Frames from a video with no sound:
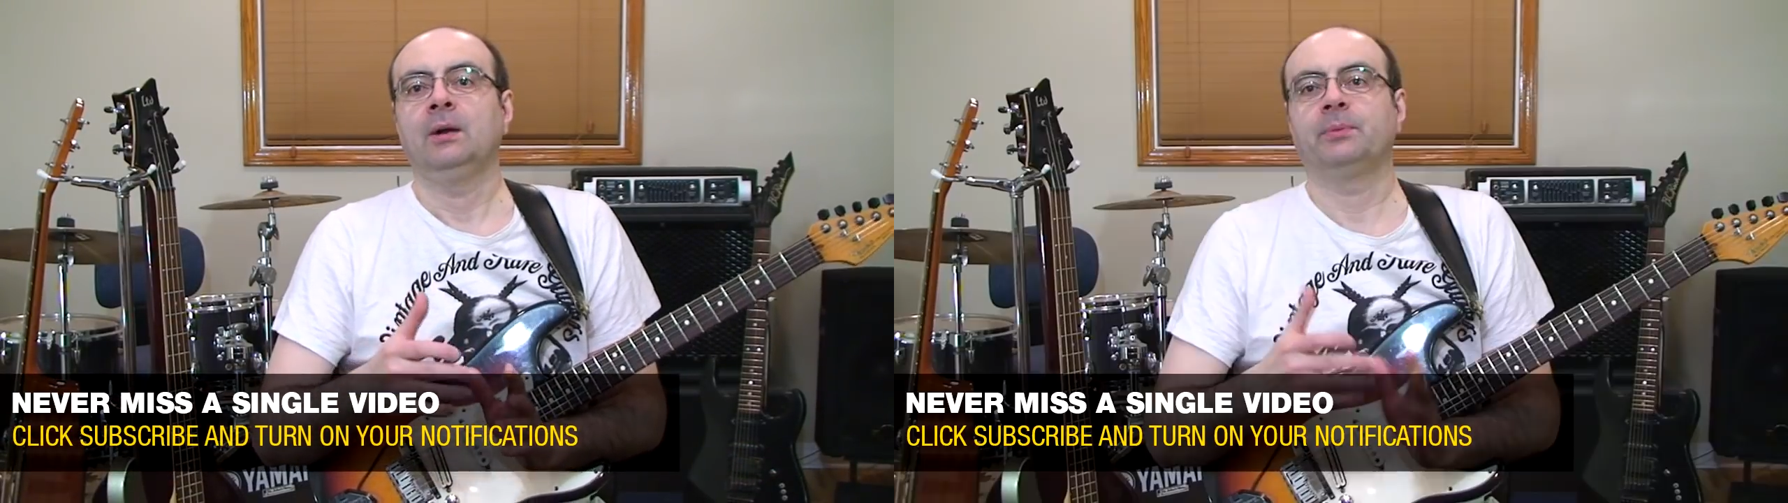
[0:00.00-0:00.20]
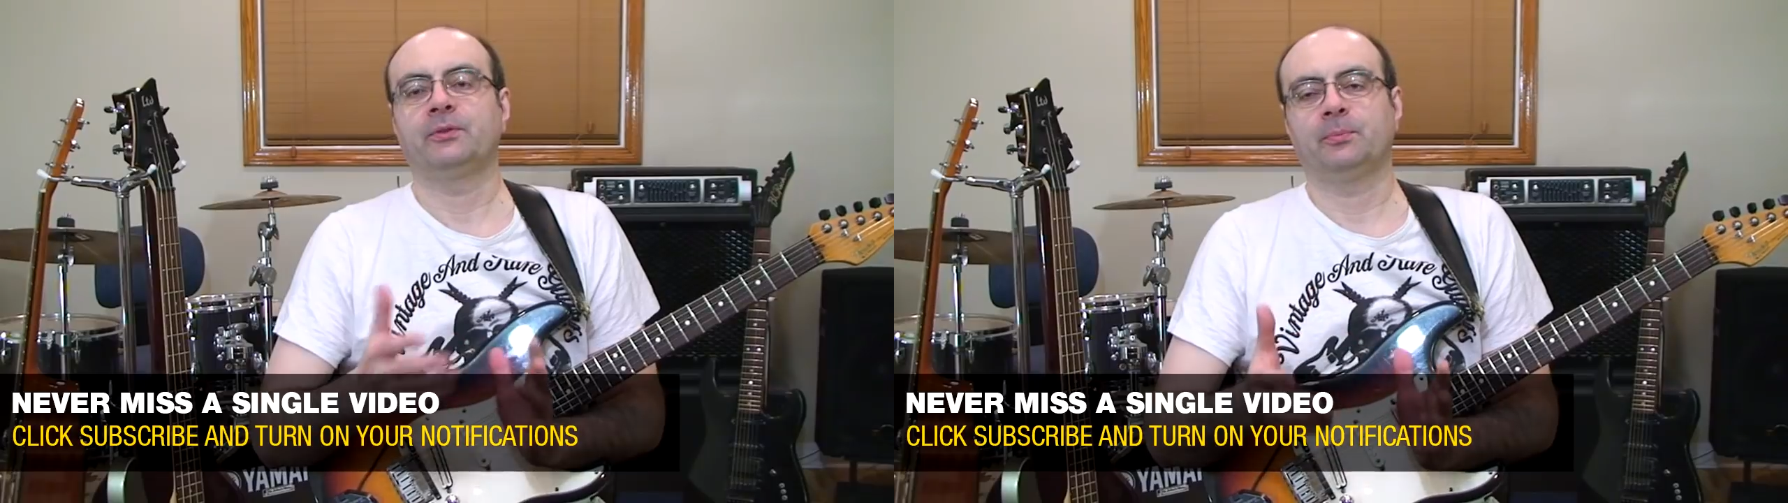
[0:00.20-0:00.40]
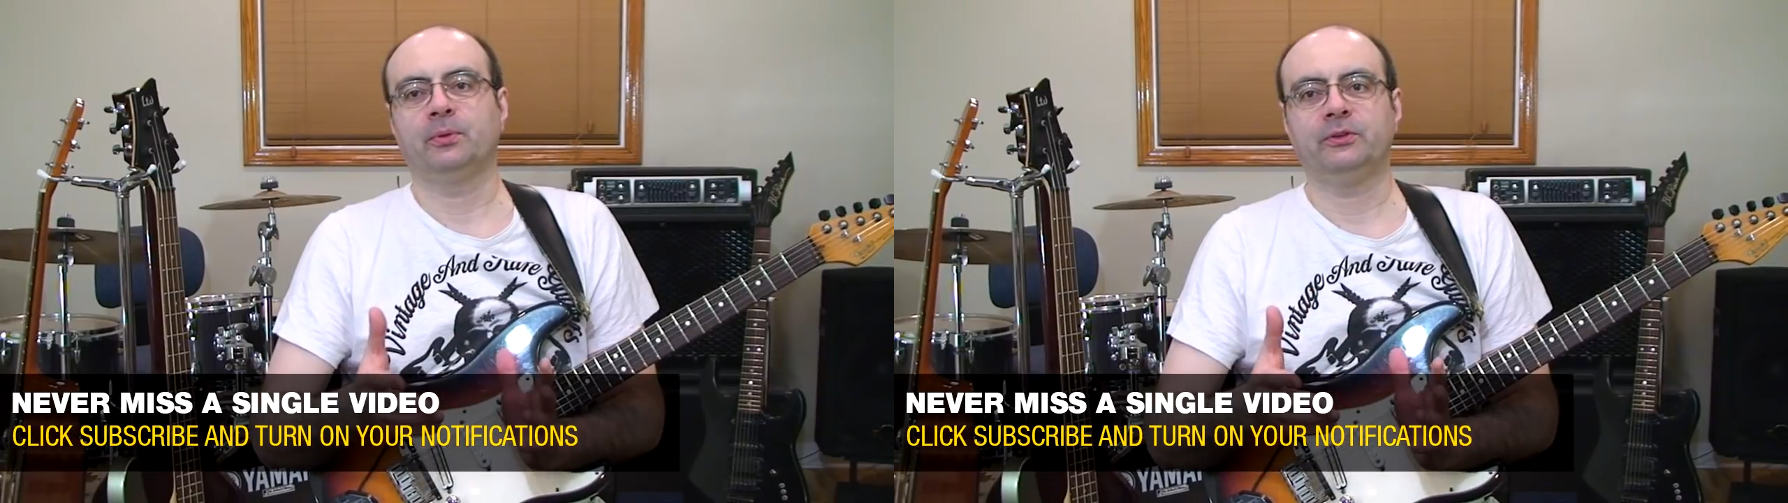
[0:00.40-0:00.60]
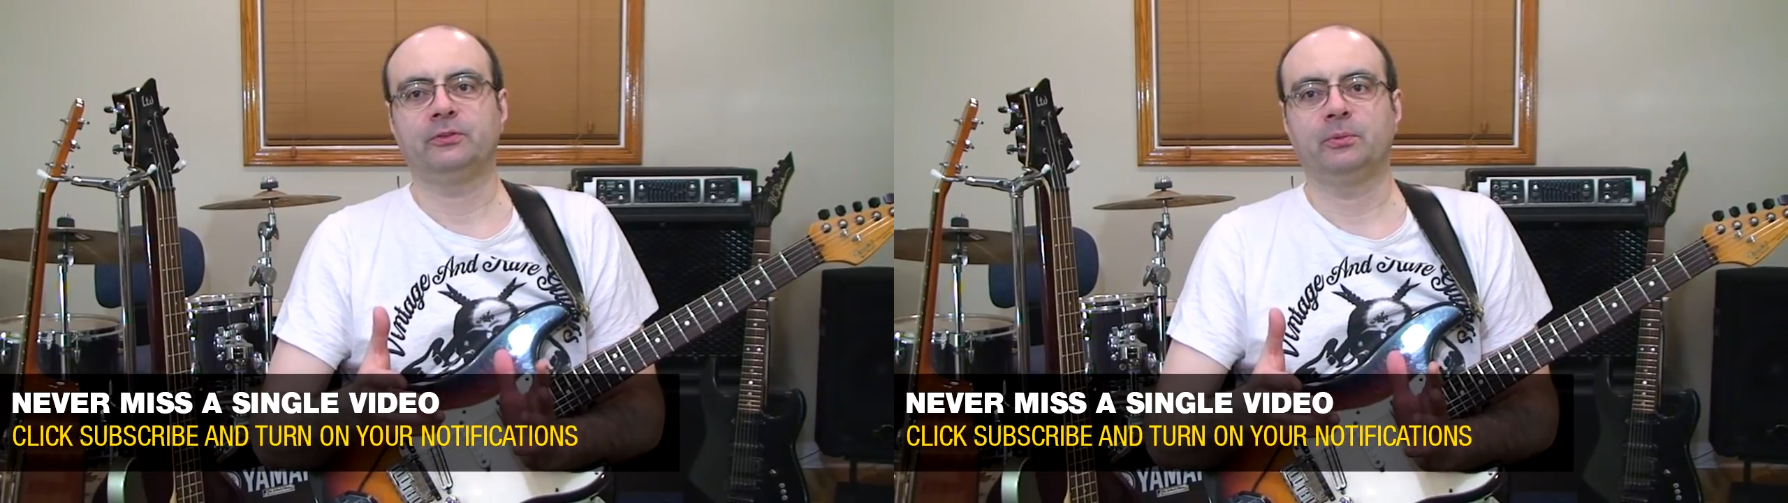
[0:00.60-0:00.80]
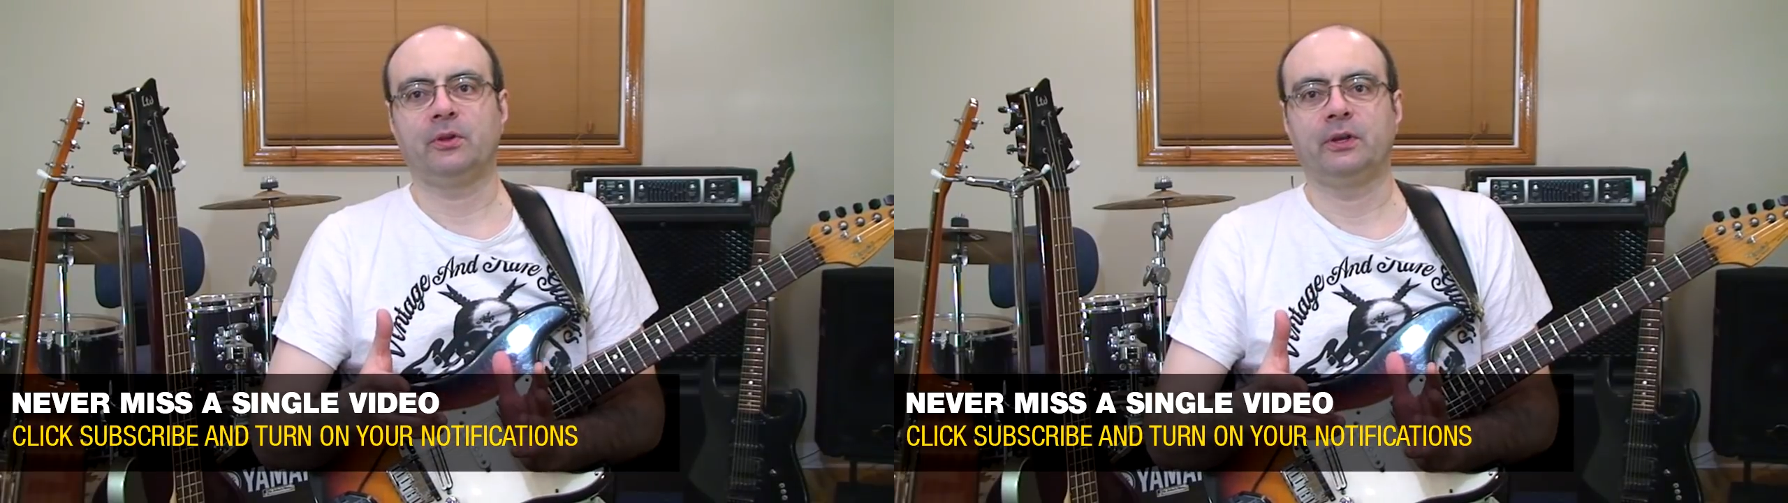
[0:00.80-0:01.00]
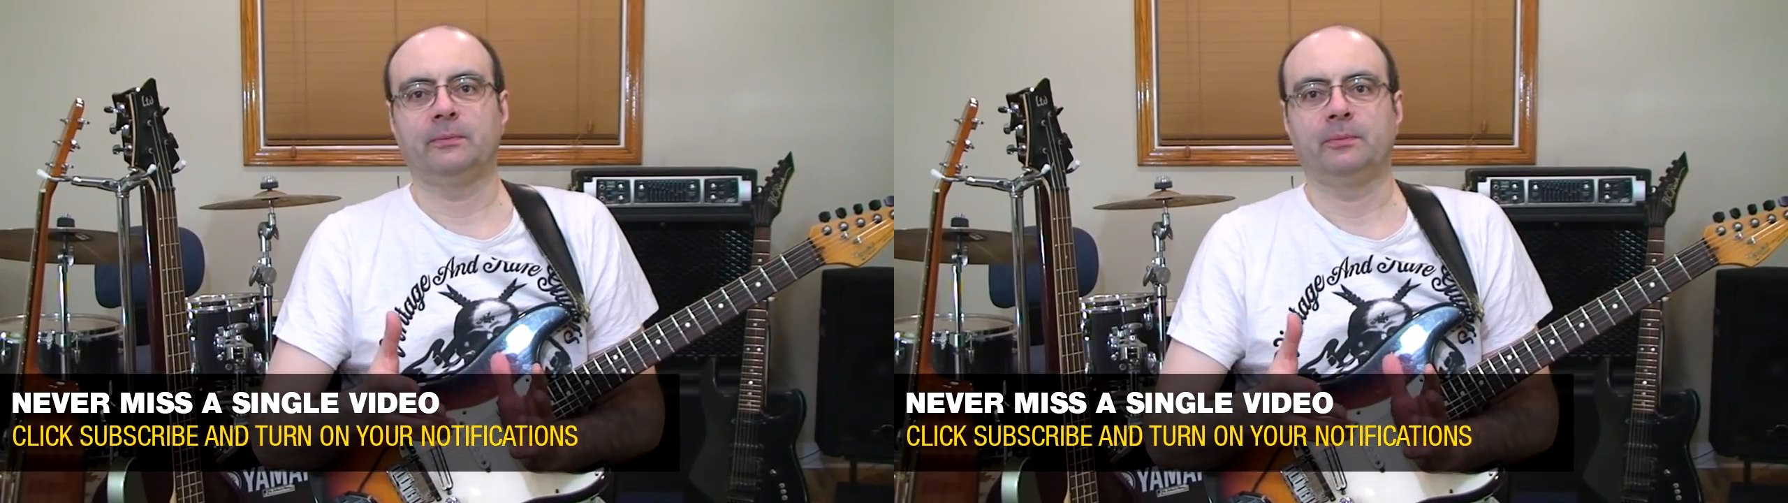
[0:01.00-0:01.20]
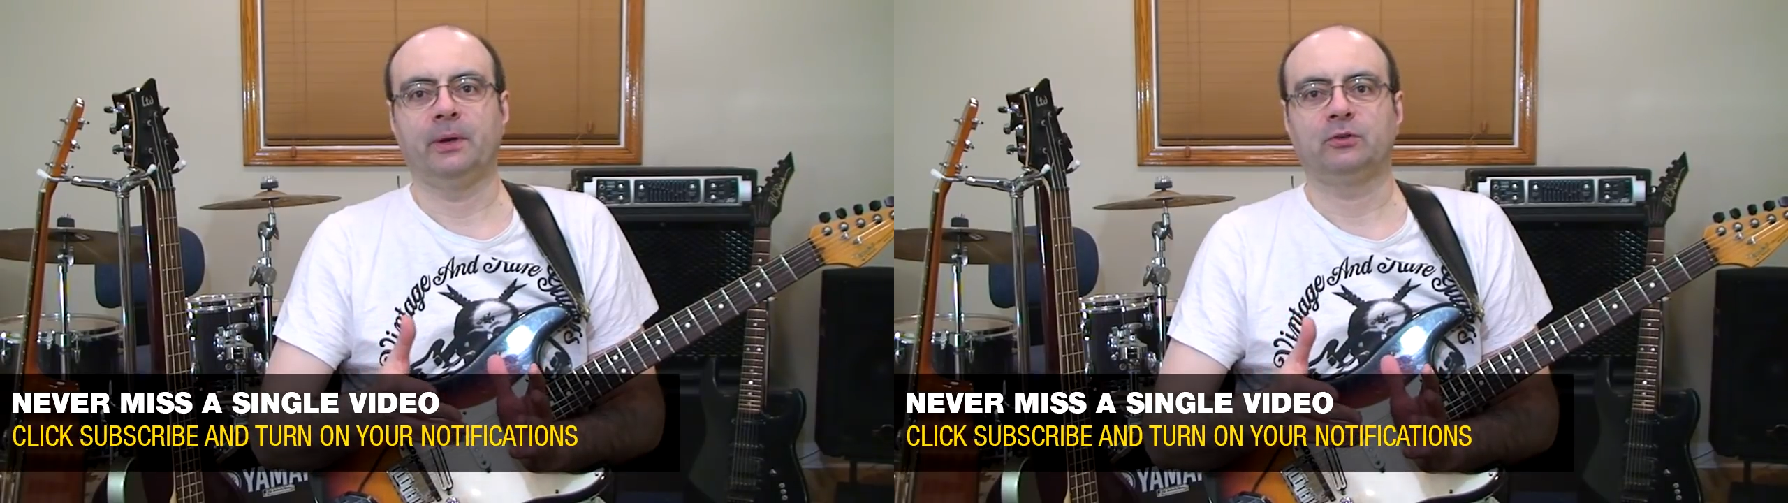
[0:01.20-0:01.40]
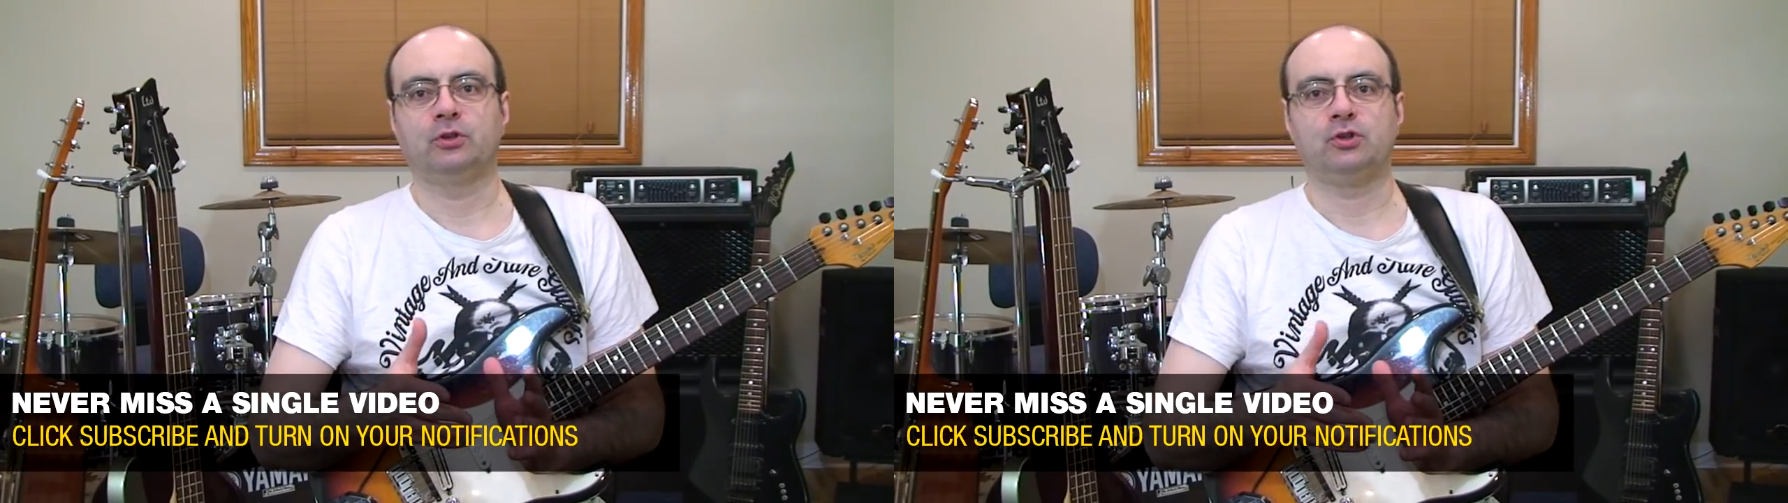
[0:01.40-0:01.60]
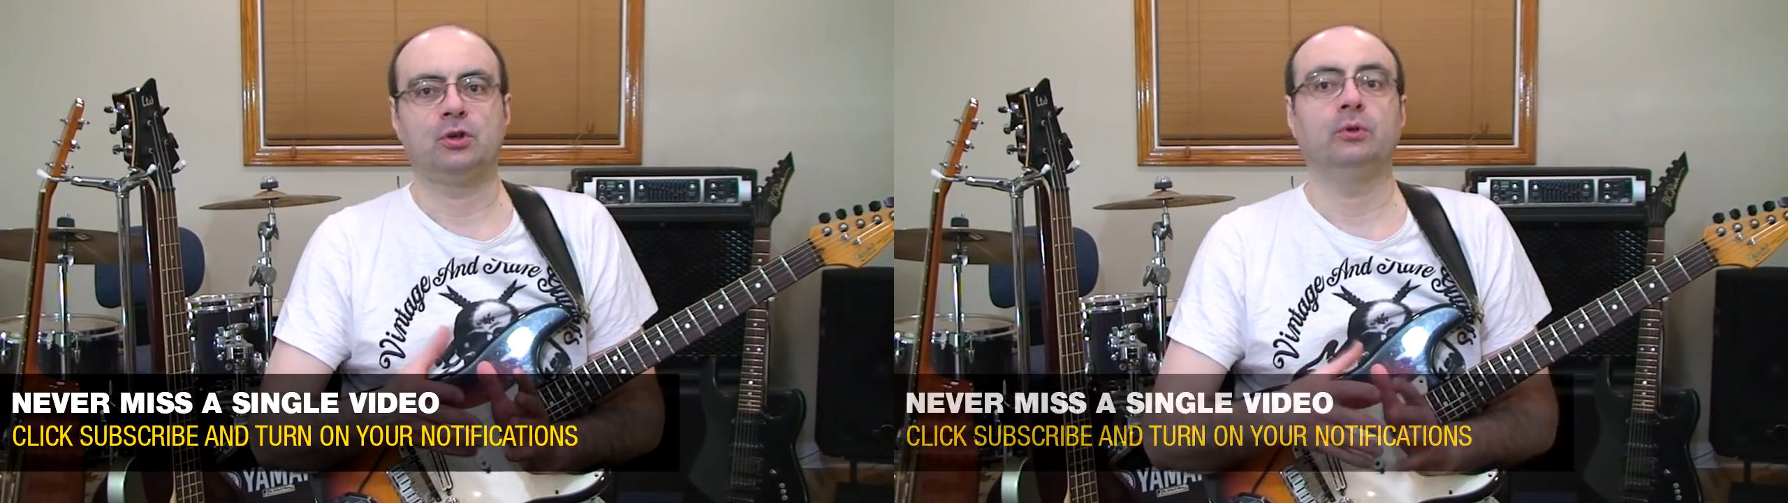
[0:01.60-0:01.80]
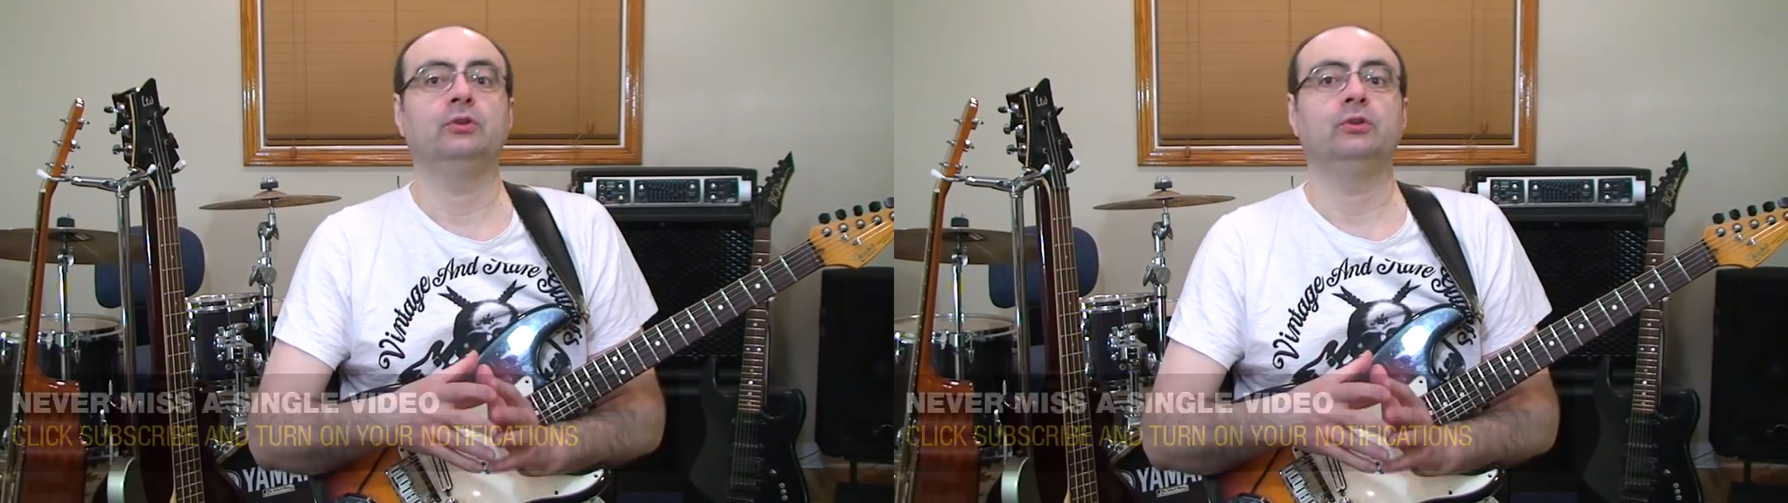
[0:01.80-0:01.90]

But the principle that I'm about to show